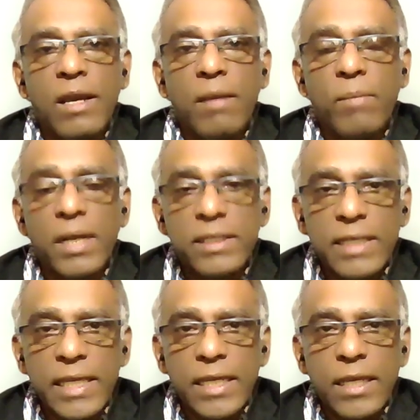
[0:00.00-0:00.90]
But
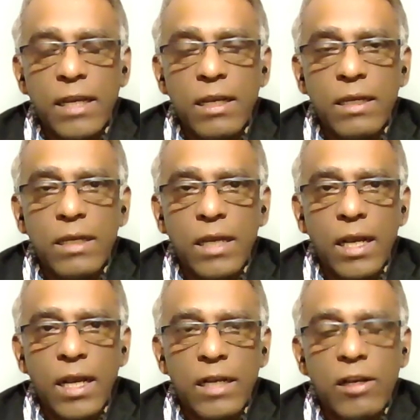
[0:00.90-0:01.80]
the
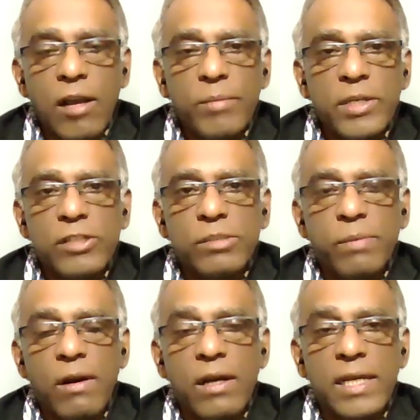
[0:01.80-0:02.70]
communist
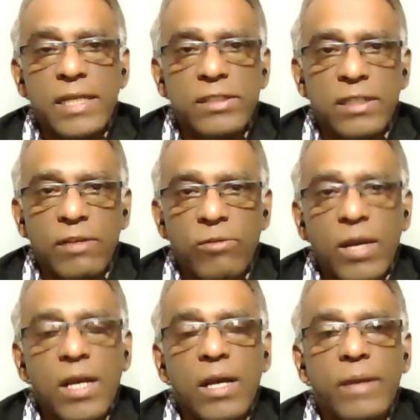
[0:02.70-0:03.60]
parties in
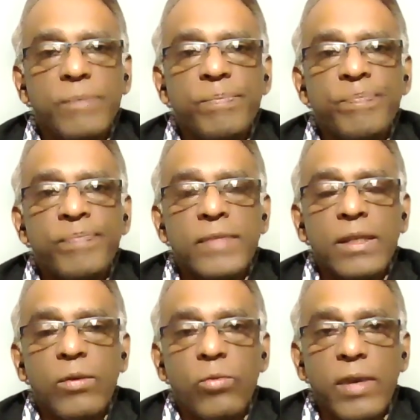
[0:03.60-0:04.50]
Iran
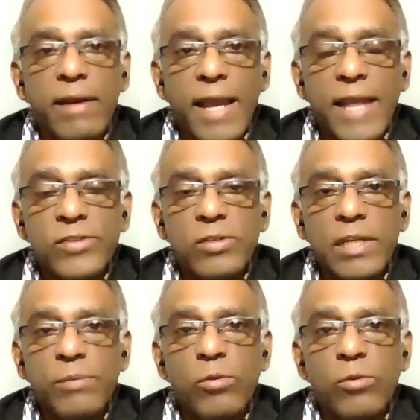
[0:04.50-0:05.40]
were
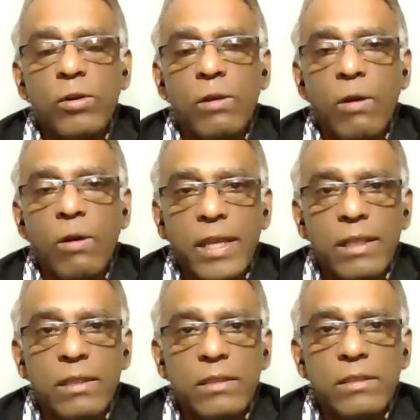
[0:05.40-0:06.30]
actually more
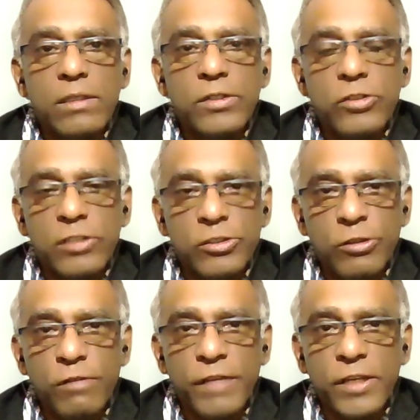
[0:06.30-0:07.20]
loyal to the
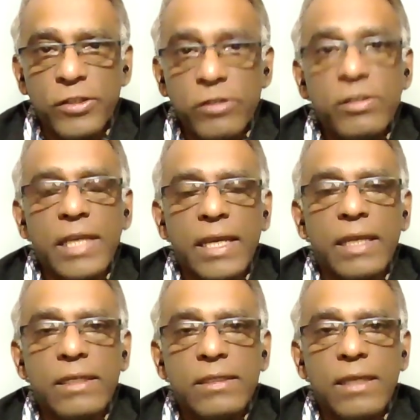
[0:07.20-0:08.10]
Soviet
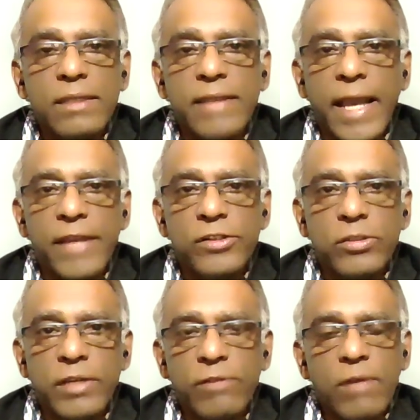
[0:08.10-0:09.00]
Union than
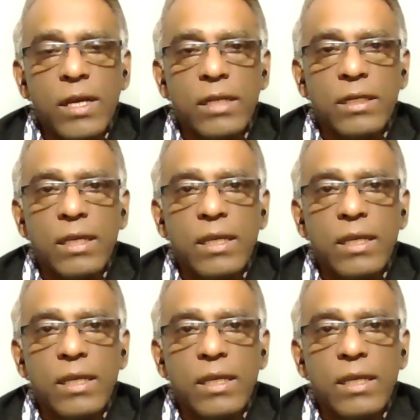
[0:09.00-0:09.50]
to Iran.